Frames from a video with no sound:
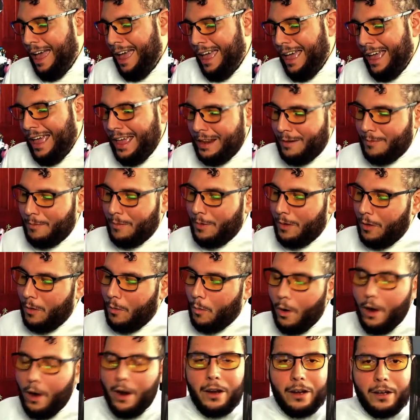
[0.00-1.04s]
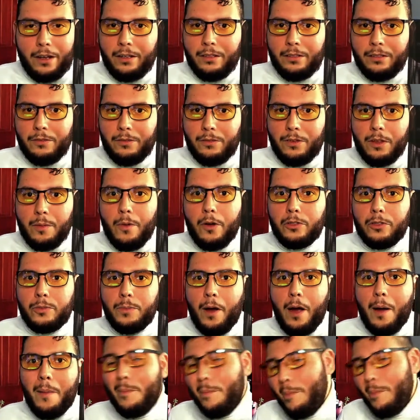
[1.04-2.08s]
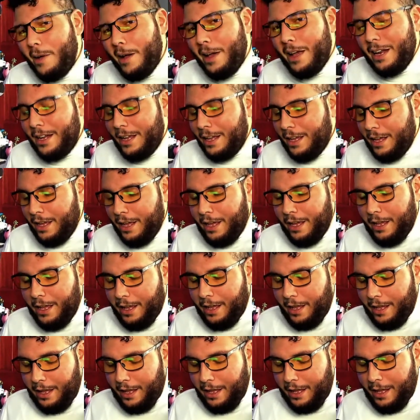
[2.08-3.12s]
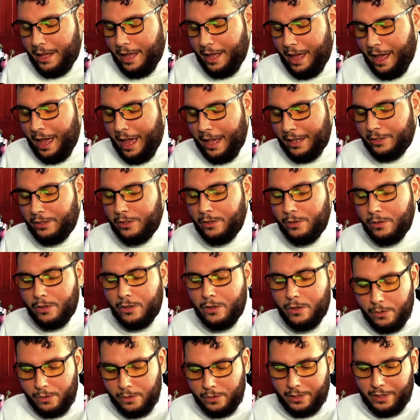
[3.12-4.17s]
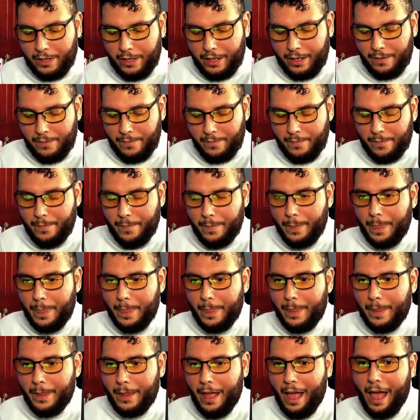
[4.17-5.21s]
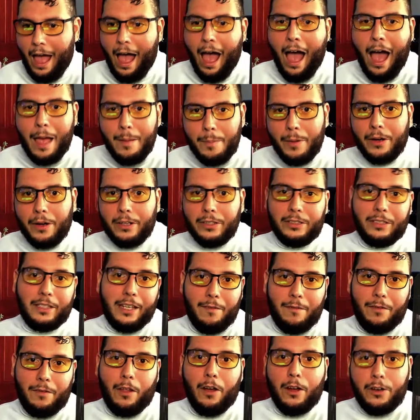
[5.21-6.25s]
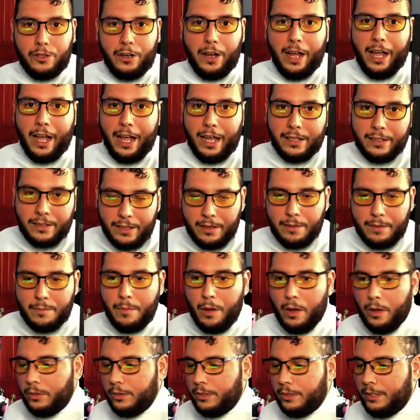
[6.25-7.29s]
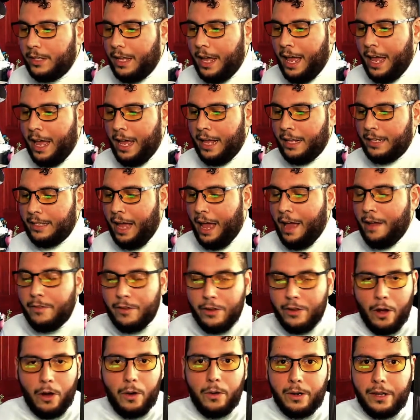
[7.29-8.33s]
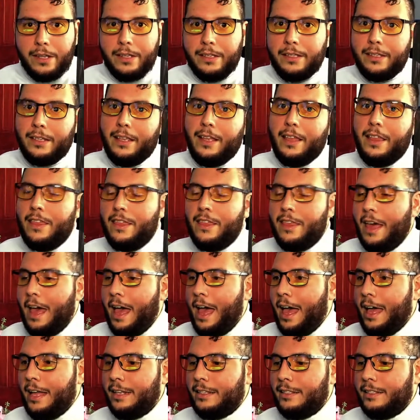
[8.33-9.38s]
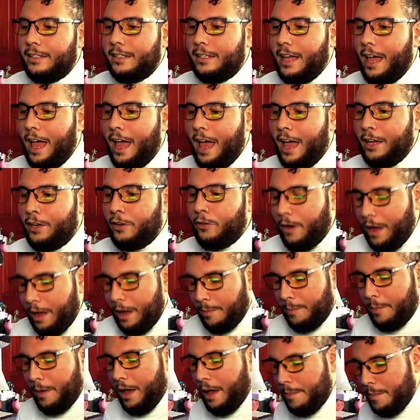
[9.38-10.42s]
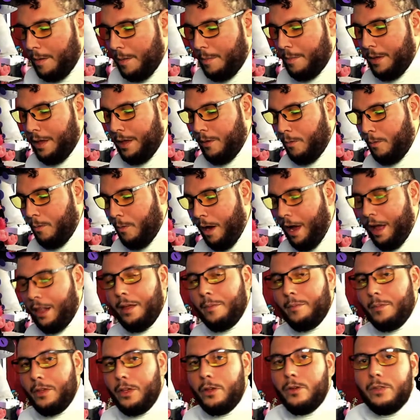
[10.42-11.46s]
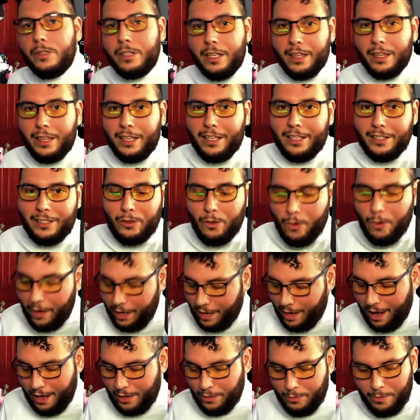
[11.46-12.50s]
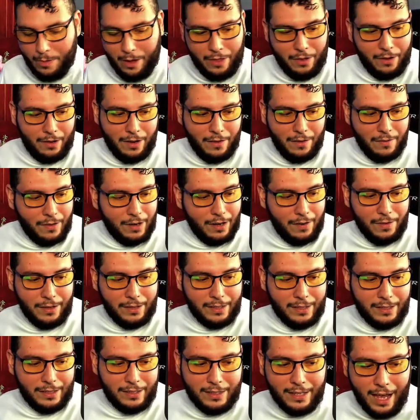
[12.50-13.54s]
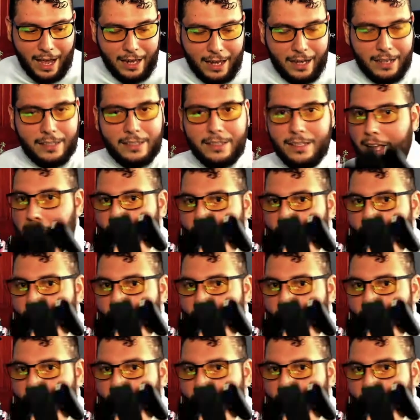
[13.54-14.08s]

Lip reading: it will work for the most part, but as you use it, I personally have larger hands than most, and I've noticed that I cramp up a bit while I'm using these Joy-Cons, whether even if it's inside its